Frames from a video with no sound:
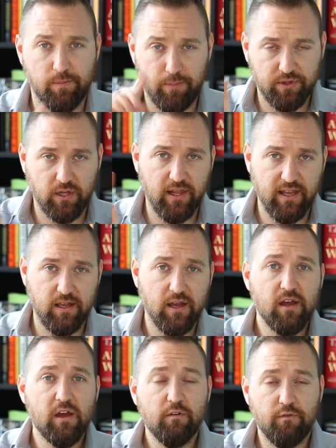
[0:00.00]
I'll put the link
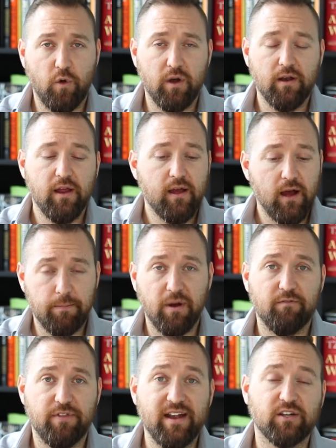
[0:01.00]
for it
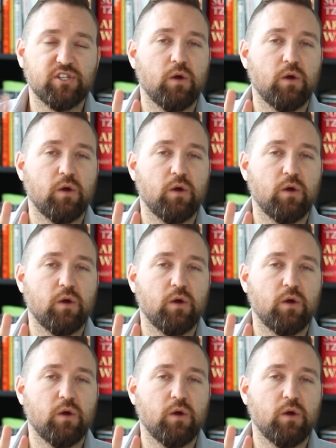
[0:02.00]
above there.